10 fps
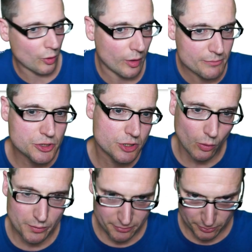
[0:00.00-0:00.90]
I'm just going
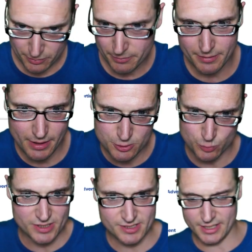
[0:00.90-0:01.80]
through them as we
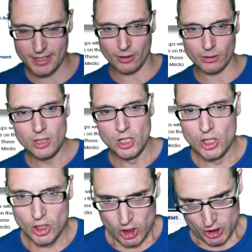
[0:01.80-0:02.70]
see here.
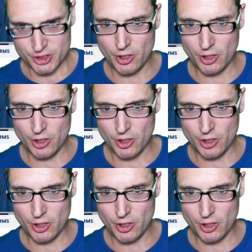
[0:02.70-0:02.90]
So